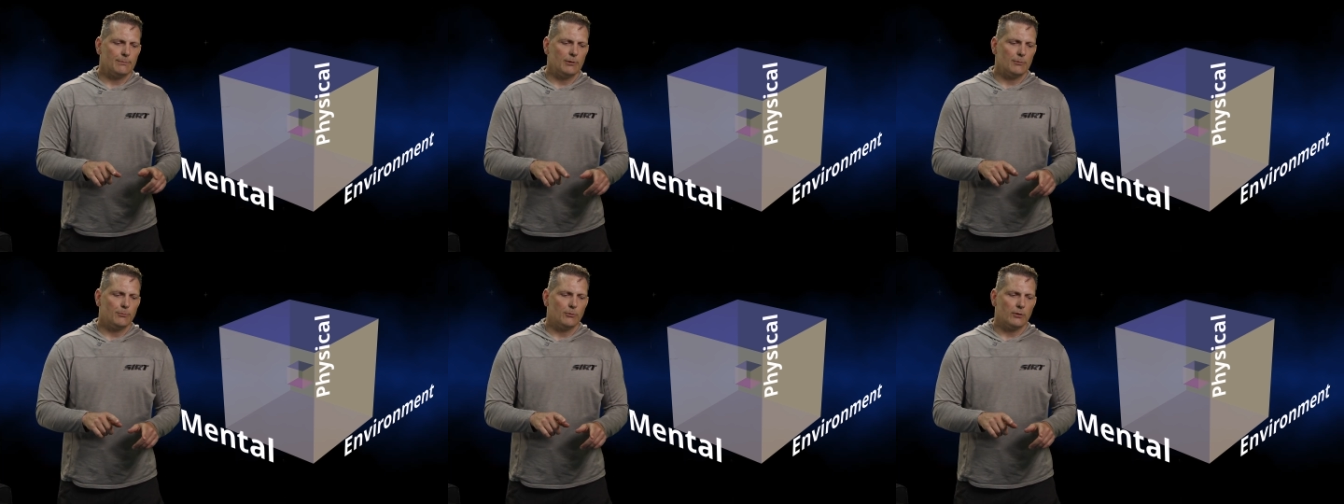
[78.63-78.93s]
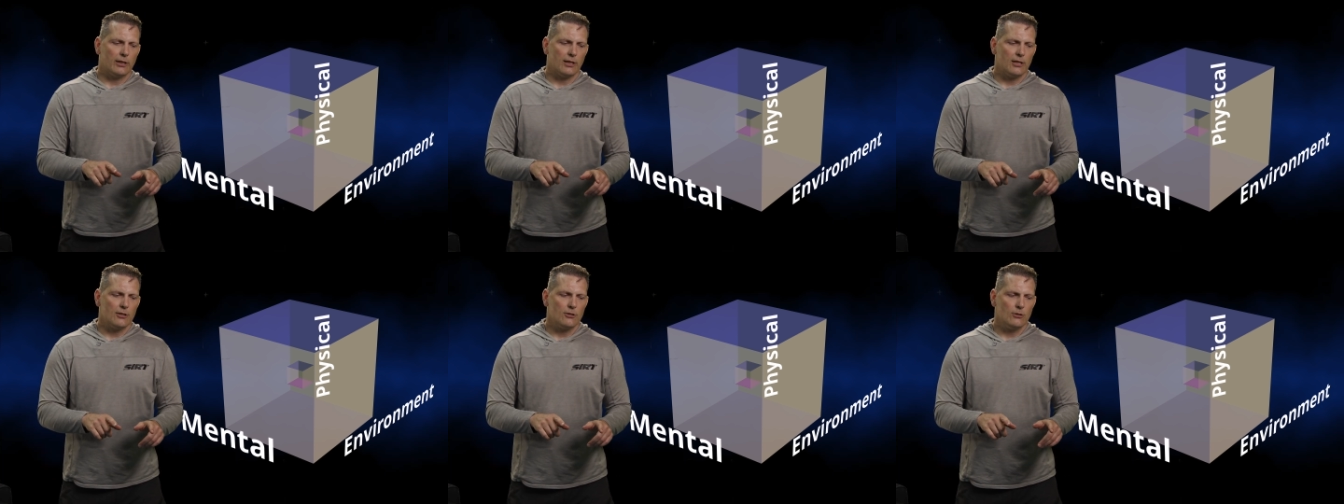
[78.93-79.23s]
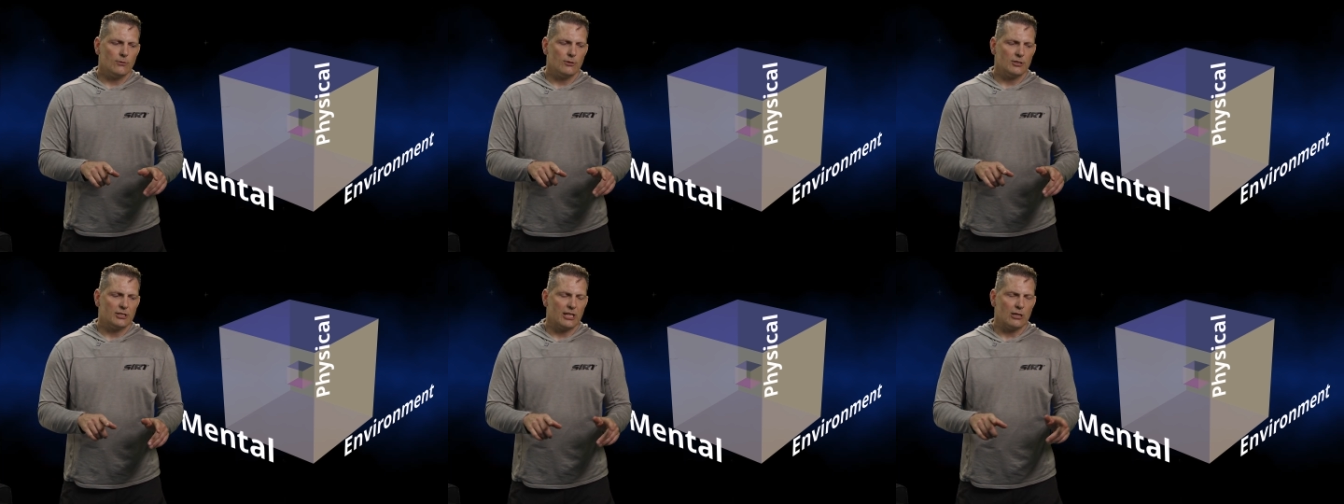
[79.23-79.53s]
people get
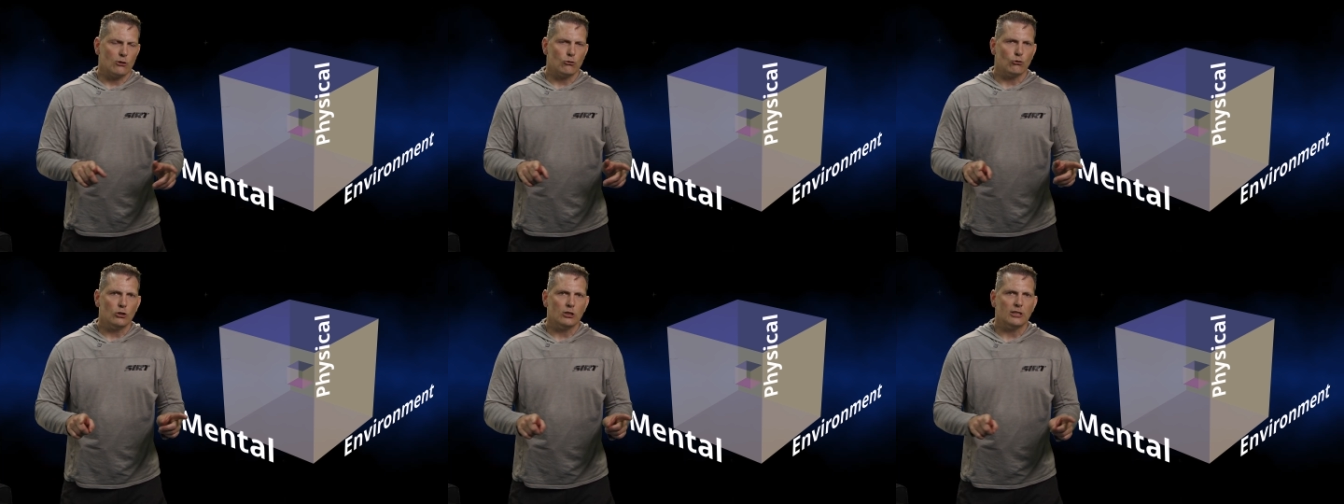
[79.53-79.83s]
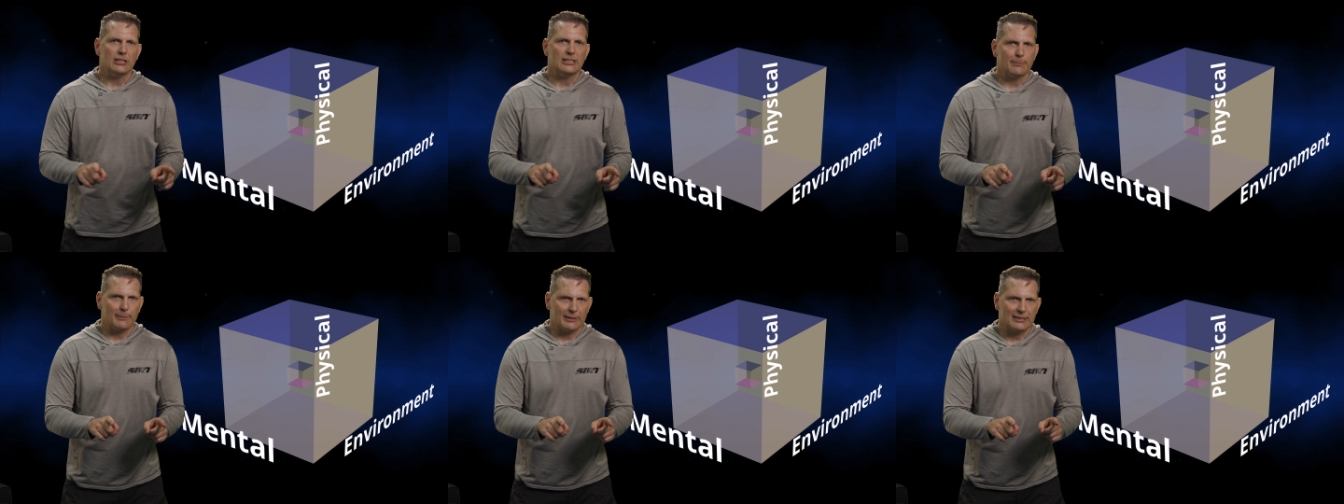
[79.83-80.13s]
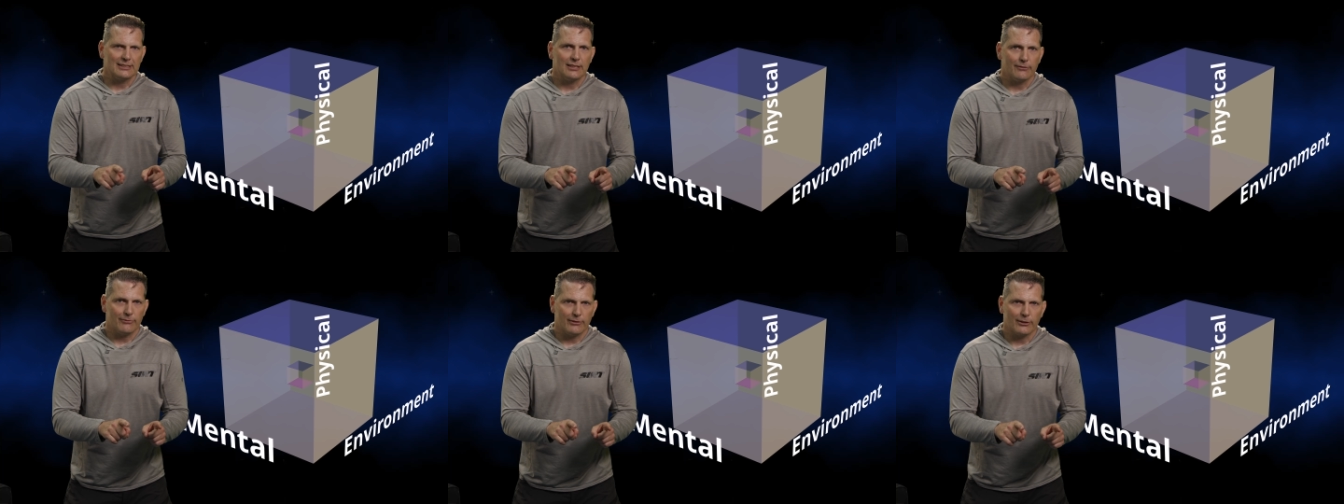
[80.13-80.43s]
into is getting really
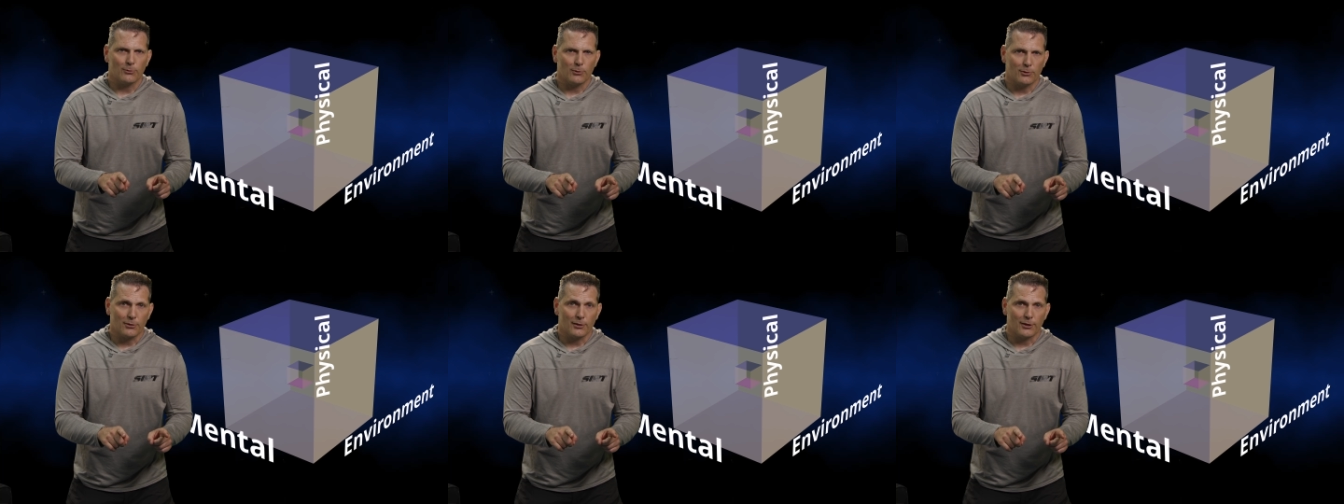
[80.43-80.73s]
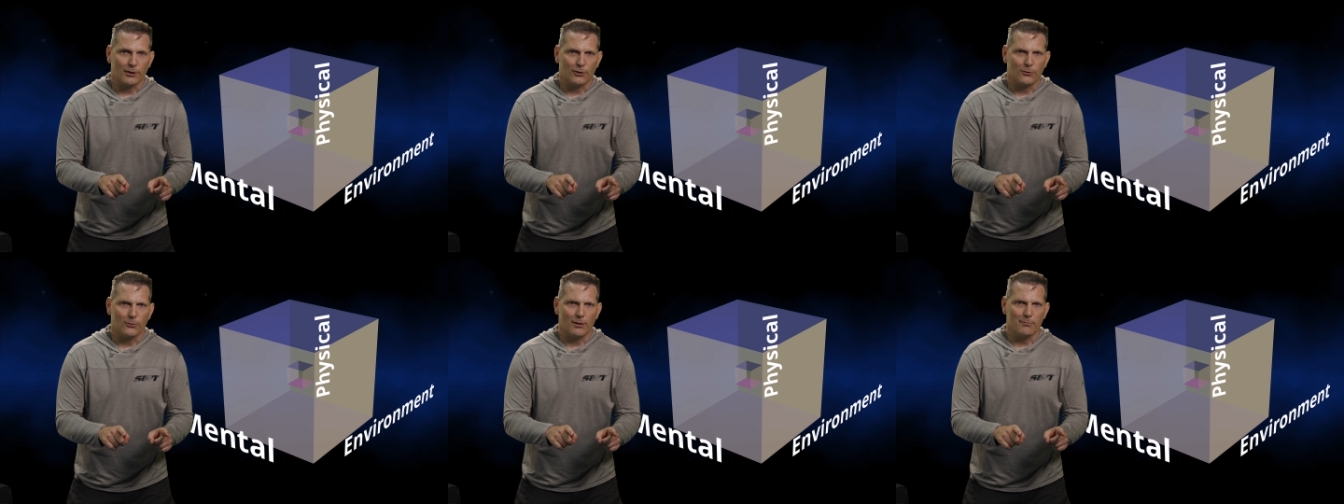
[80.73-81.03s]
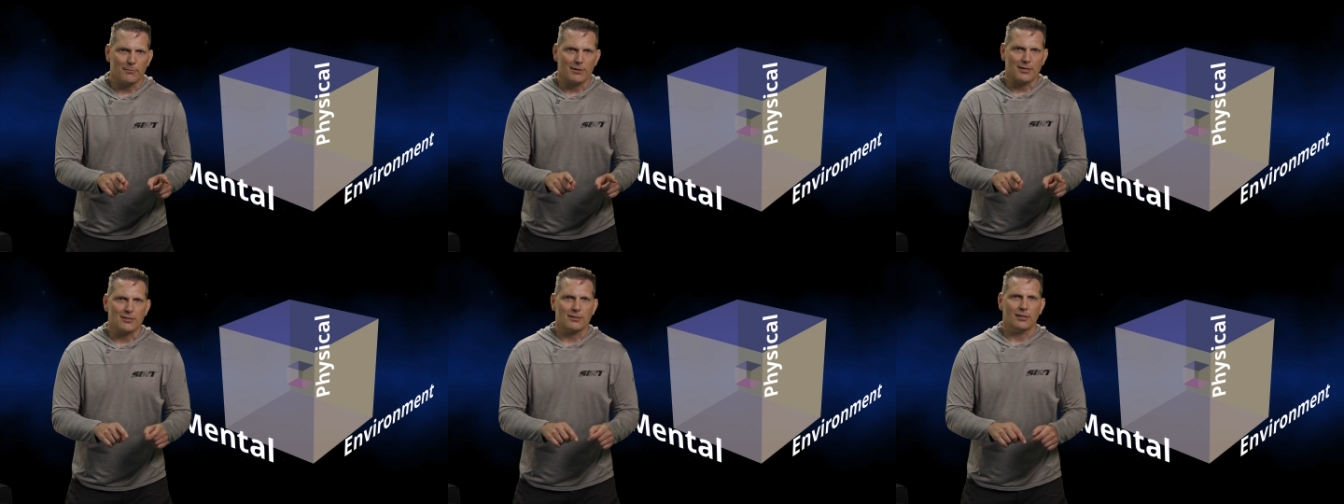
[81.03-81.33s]
specific with their
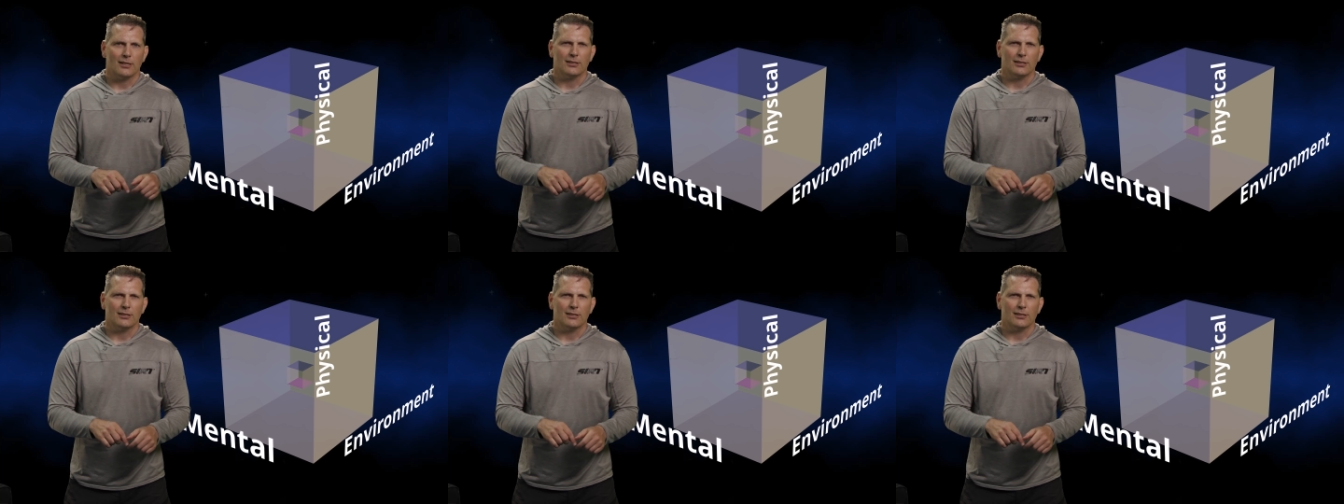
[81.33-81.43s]
equipment.